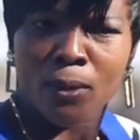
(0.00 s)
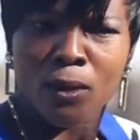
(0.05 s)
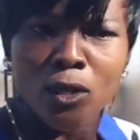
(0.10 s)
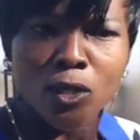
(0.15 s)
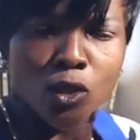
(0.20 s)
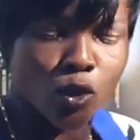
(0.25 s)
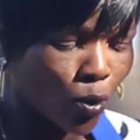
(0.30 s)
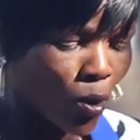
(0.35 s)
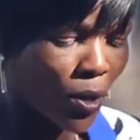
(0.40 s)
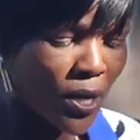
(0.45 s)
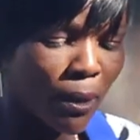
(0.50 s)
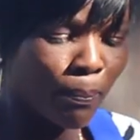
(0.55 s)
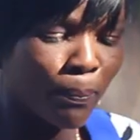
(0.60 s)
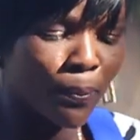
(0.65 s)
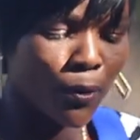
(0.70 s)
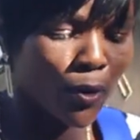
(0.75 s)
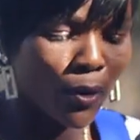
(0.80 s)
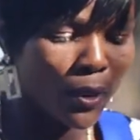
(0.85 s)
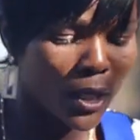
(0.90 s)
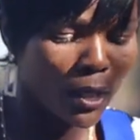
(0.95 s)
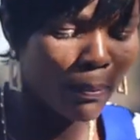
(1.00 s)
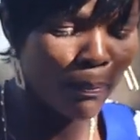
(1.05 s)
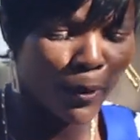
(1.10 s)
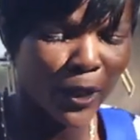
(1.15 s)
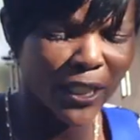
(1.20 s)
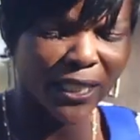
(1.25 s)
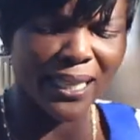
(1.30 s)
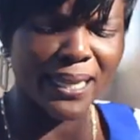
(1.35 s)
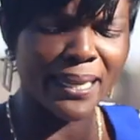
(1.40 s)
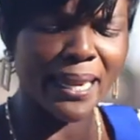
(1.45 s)
So he
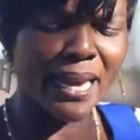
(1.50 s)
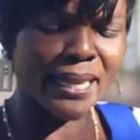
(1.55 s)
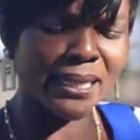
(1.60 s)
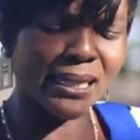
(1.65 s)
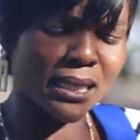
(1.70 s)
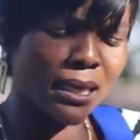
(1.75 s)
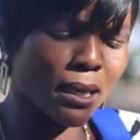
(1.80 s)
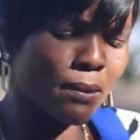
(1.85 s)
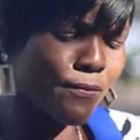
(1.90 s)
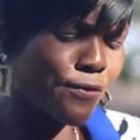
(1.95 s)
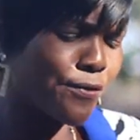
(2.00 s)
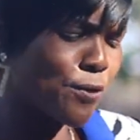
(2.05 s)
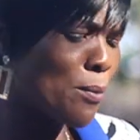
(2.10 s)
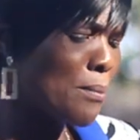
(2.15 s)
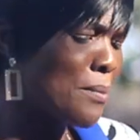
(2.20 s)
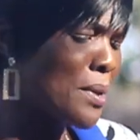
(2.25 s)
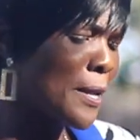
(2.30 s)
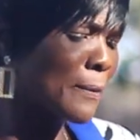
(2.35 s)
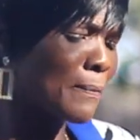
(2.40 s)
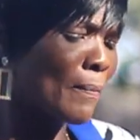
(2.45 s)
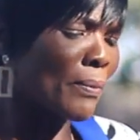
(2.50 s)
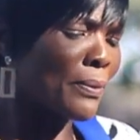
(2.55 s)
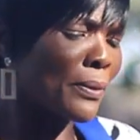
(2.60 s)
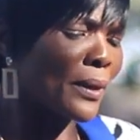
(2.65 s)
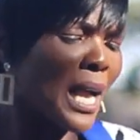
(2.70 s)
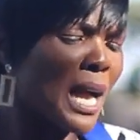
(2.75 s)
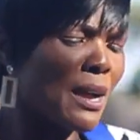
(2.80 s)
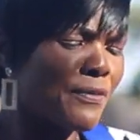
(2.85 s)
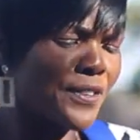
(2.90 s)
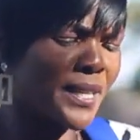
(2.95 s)
bought an ice cream for me.
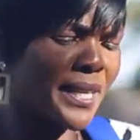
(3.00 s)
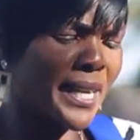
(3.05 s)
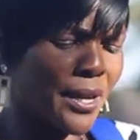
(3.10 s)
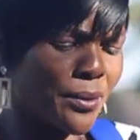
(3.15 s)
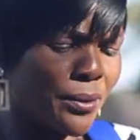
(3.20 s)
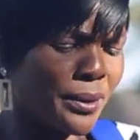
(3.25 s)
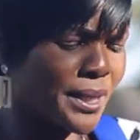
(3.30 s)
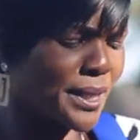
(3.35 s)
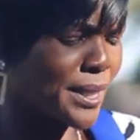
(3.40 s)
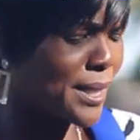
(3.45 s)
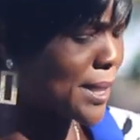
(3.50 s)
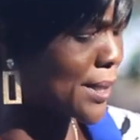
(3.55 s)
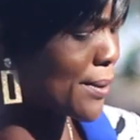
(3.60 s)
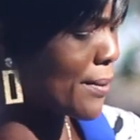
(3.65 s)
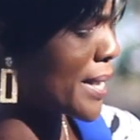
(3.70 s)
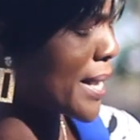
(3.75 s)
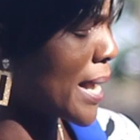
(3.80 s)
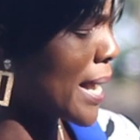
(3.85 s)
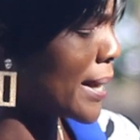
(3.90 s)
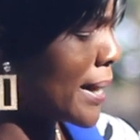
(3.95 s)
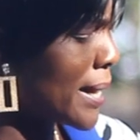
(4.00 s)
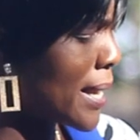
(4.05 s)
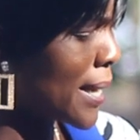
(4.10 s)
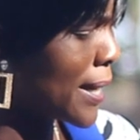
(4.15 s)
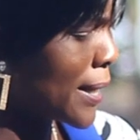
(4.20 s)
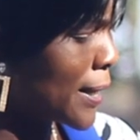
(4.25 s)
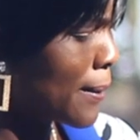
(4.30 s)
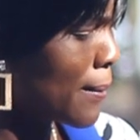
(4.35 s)
Africa Unity Square, Harare.